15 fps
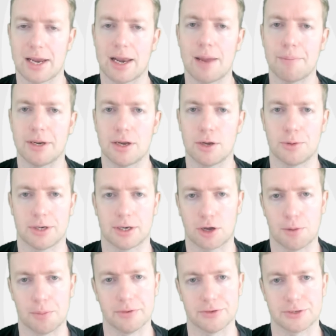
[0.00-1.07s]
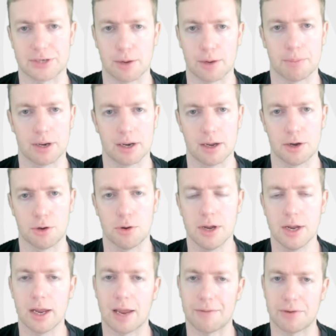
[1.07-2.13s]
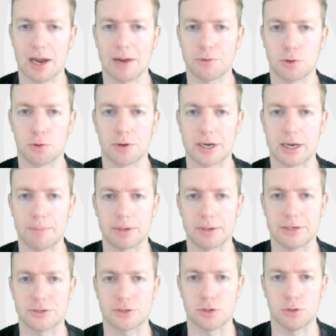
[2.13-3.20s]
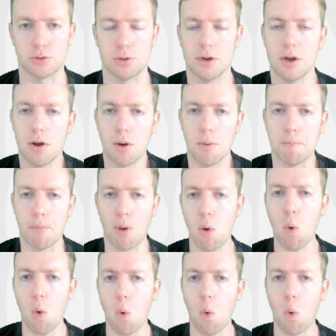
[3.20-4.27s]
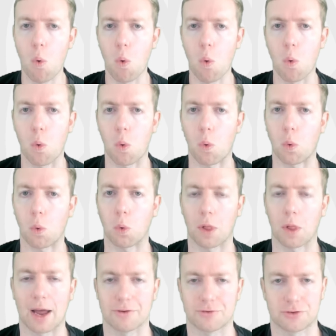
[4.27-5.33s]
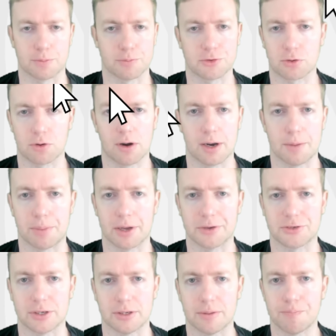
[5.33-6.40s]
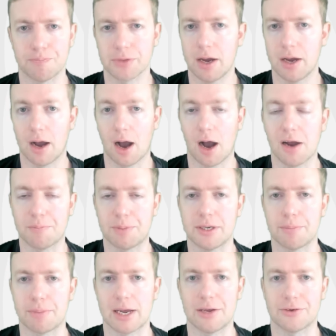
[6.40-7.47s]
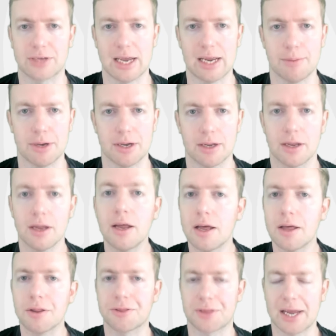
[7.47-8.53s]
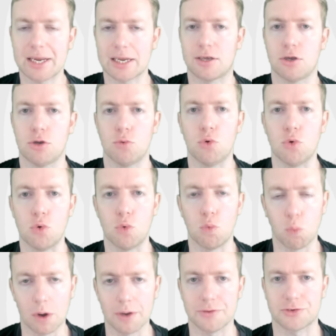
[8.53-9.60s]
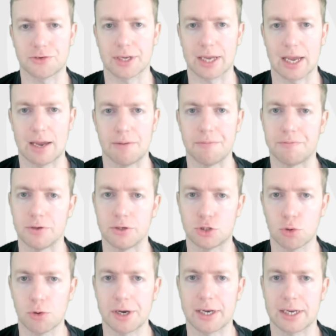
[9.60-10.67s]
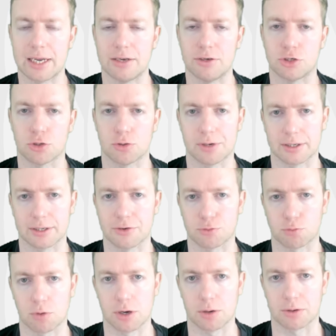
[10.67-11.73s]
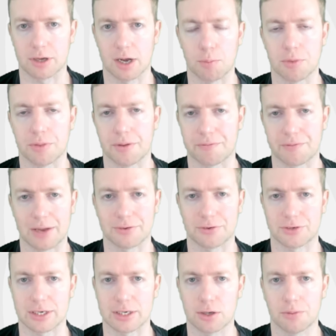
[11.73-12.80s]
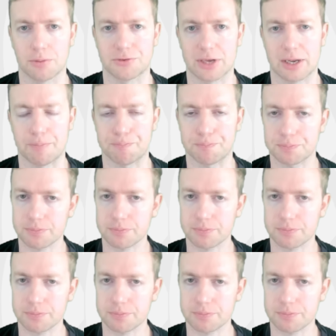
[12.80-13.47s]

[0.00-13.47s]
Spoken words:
Let me know in the comments down below. If you haven't already, please do move that subscribe button. I've been the Bears Gamer. Thank you all once again for joining in during this World Cup with the fantasy content.